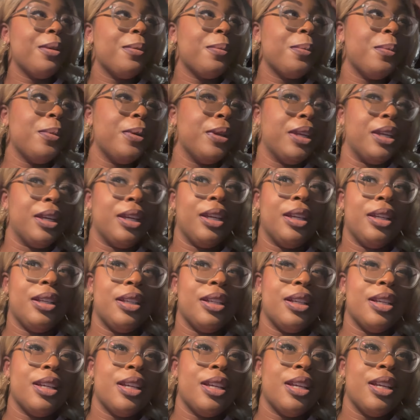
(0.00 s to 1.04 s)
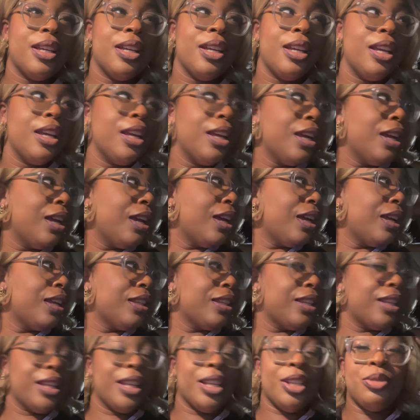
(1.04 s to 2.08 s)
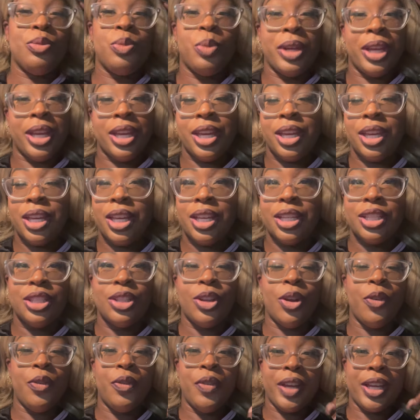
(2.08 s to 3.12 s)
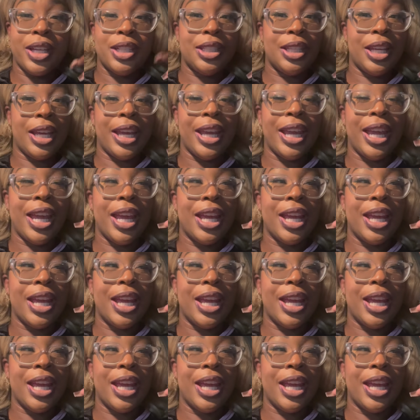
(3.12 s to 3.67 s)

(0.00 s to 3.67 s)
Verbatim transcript: But this wig is so fucking tight.